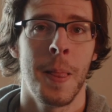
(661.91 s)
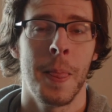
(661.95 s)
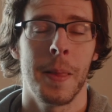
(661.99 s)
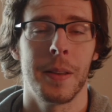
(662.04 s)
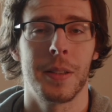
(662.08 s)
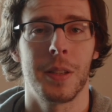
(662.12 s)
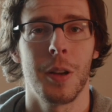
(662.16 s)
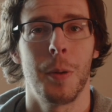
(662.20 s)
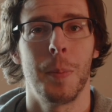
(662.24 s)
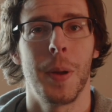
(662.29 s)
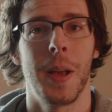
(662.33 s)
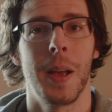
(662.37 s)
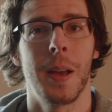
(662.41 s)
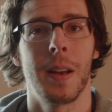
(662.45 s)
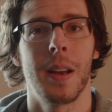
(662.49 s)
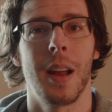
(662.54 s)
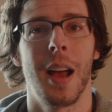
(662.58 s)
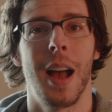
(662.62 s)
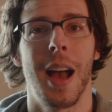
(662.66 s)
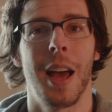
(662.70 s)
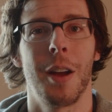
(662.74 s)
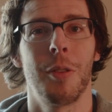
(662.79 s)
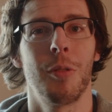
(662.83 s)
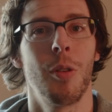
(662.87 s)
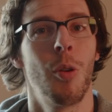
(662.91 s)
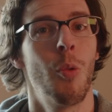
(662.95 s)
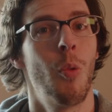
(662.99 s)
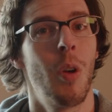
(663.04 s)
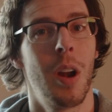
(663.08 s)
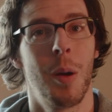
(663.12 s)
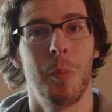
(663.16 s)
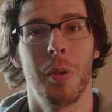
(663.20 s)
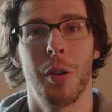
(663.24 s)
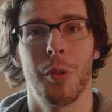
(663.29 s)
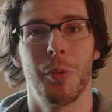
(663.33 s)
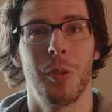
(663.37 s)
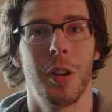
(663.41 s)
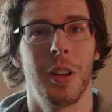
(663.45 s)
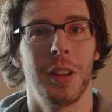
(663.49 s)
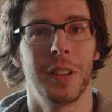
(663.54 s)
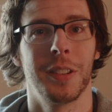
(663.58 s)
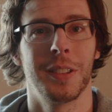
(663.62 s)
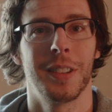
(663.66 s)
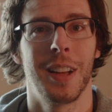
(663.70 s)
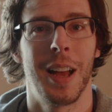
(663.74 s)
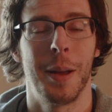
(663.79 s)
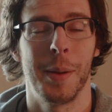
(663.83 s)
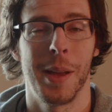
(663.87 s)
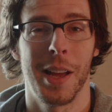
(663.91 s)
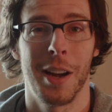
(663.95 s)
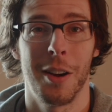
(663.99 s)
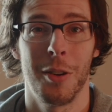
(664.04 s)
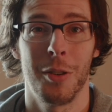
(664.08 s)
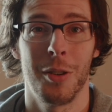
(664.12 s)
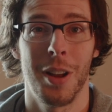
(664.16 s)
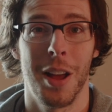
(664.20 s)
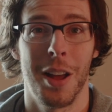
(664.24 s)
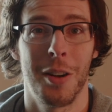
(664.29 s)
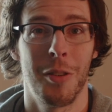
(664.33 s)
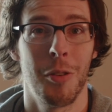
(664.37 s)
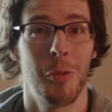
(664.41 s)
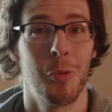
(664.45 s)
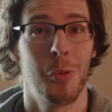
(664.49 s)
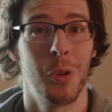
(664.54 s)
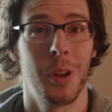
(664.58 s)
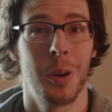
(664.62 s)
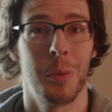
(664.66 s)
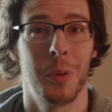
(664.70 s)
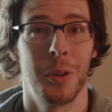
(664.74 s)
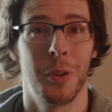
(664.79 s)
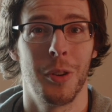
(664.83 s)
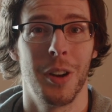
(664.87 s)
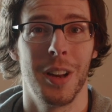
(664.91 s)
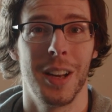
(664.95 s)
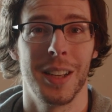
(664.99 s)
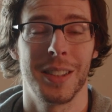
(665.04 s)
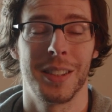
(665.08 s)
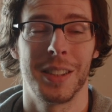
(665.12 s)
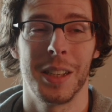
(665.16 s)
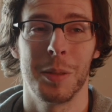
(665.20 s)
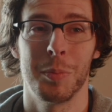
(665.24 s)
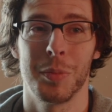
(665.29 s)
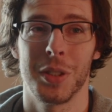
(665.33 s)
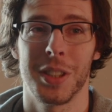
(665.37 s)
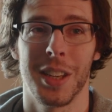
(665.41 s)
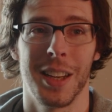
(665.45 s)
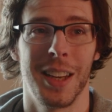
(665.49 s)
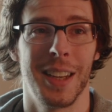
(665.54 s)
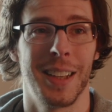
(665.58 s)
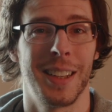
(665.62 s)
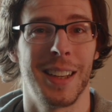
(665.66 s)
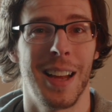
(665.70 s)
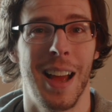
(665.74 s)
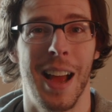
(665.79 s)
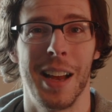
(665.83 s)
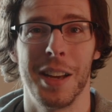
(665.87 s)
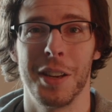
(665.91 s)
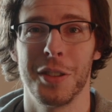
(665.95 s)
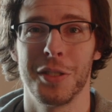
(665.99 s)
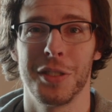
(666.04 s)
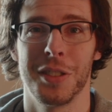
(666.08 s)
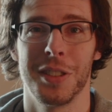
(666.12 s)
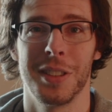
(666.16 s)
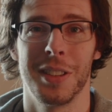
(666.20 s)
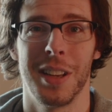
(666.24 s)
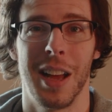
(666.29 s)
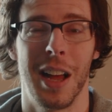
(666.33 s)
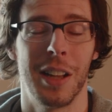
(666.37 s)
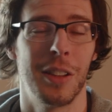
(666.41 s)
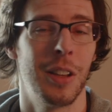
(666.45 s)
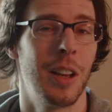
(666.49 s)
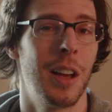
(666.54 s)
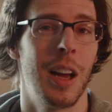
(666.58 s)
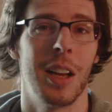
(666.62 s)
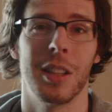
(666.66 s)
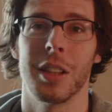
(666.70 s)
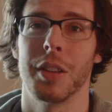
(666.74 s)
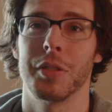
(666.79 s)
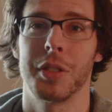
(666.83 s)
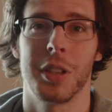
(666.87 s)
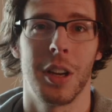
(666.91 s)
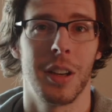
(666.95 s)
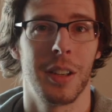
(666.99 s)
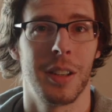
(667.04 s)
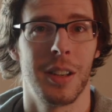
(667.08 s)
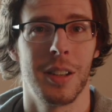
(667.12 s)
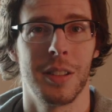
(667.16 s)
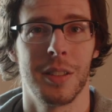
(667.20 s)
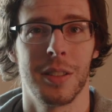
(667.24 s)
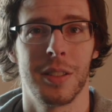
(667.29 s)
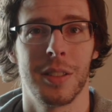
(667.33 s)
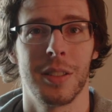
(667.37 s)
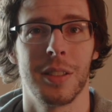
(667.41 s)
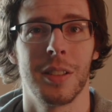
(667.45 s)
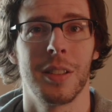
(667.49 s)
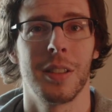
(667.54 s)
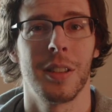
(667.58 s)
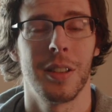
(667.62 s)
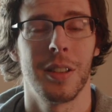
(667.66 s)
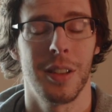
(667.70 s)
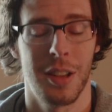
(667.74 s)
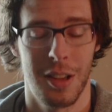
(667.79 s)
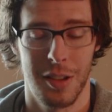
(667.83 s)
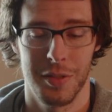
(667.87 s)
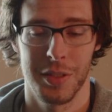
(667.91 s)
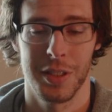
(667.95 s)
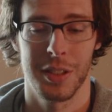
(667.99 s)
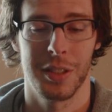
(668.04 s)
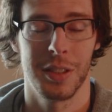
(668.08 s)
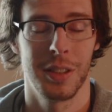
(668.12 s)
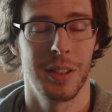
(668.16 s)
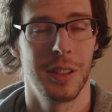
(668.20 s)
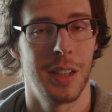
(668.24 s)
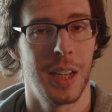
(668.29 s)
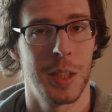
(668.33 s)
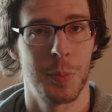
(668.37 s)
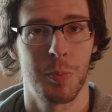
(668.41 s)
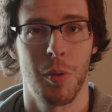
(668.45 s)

So man, I don't know what I'm gonna run. I mean, I don't know what I want to run. It seems like I love shotguns. Obviously, that's